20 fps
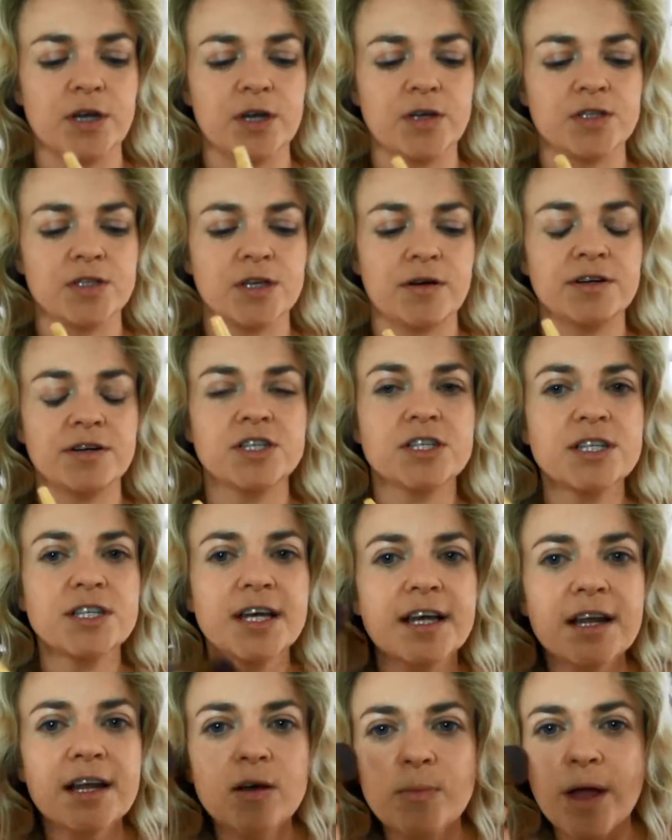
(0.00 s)
So I just
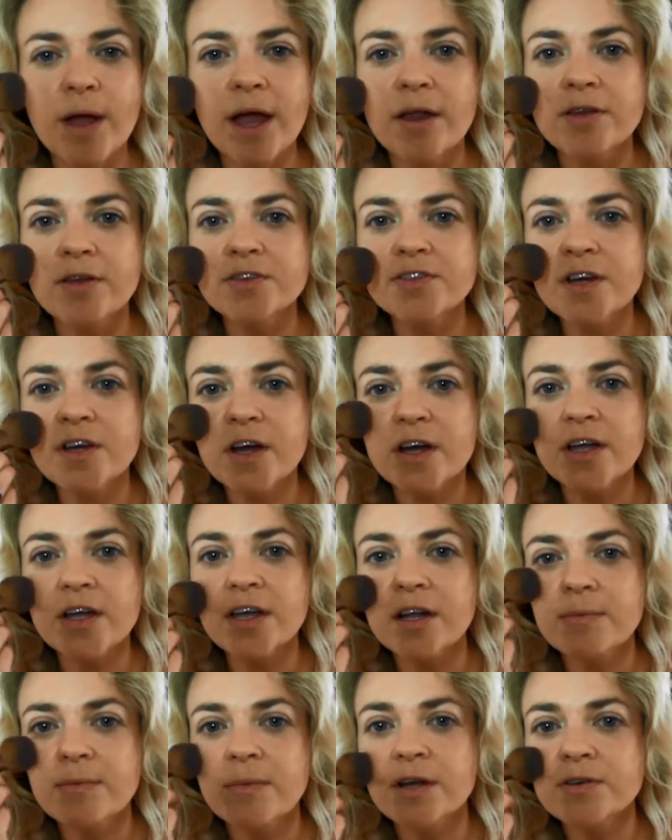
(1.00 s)
take a little bit and
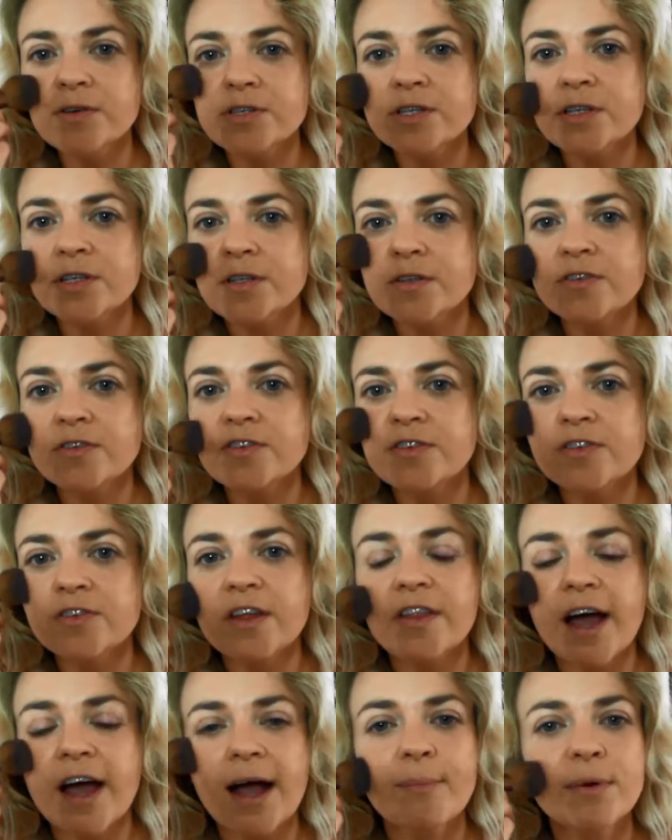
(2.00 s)
circular motions just
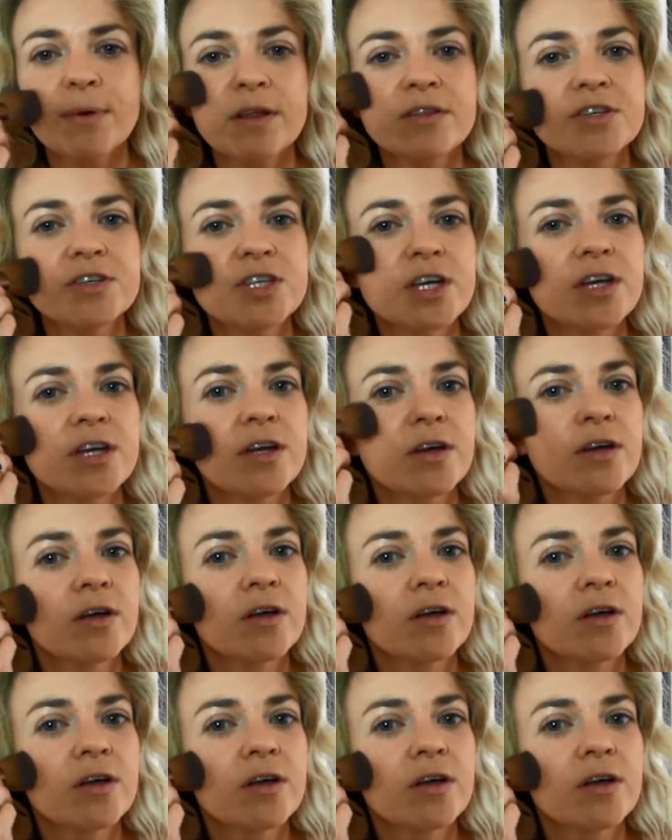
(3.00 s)
in the apple of the cheek.